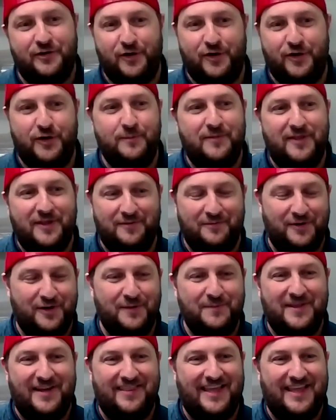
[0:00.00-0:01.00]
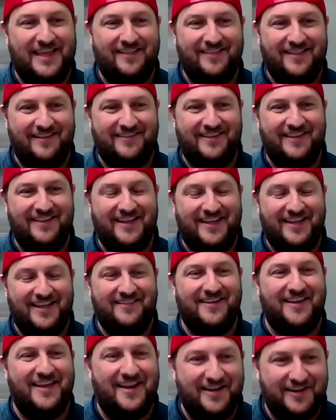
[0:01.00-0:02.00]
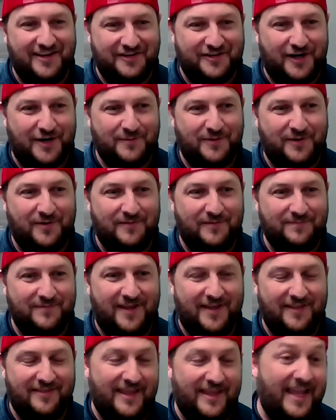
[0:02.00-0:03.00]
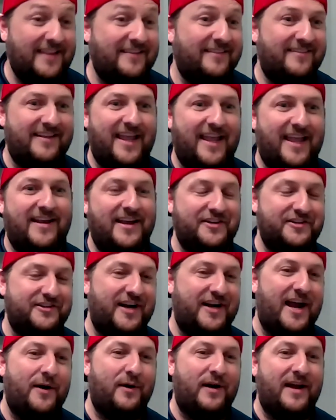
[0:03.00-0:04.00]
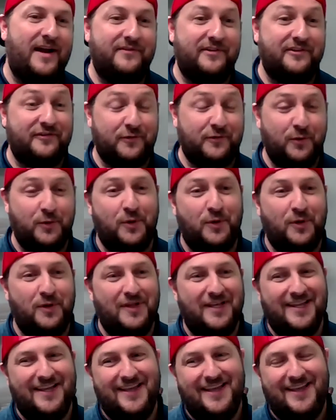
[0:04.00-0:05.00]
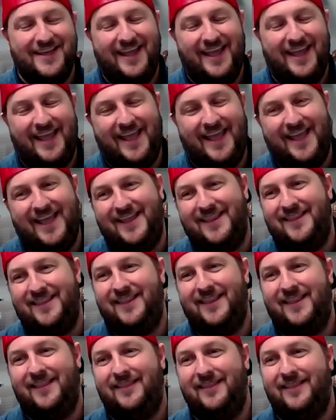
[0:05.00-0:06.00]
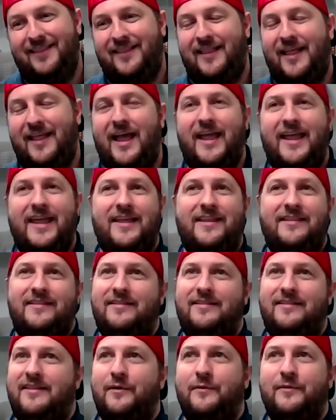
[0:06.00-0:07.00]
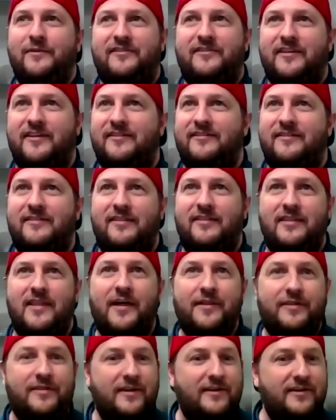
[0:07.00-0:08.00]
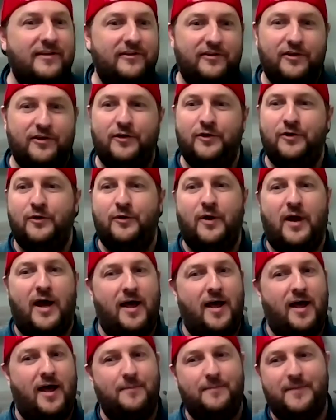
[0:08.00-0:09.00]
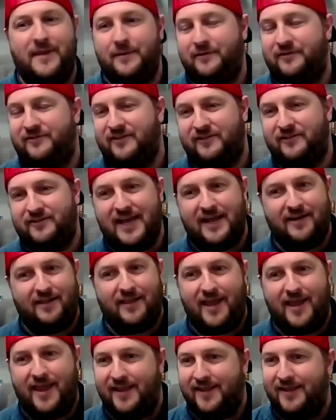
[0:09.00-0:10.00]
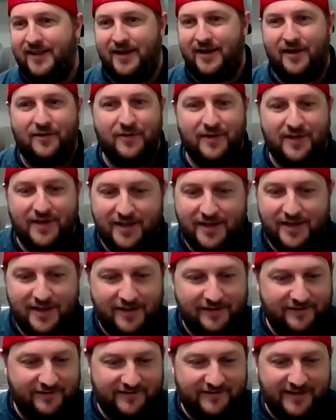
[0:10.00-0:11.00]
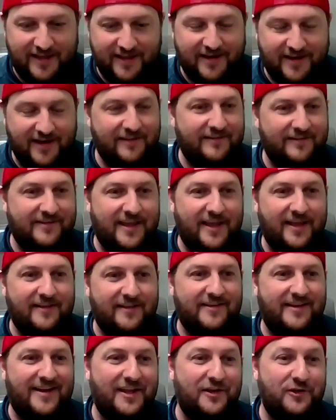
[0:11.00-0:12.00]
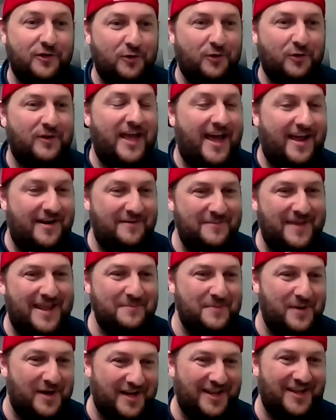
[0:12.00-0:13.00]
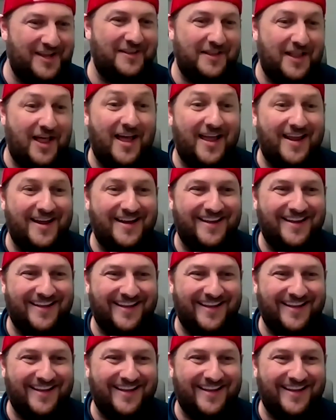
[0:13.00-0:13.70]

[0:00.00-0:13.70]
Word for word: room, the room that they, they sent the kids that got into trouble. Uh, they had to stay an extra hour after school. And I, there was just nothing to do. Um, it was just kind of like, you know, just taking care of these kids. And I Googled how to make money online,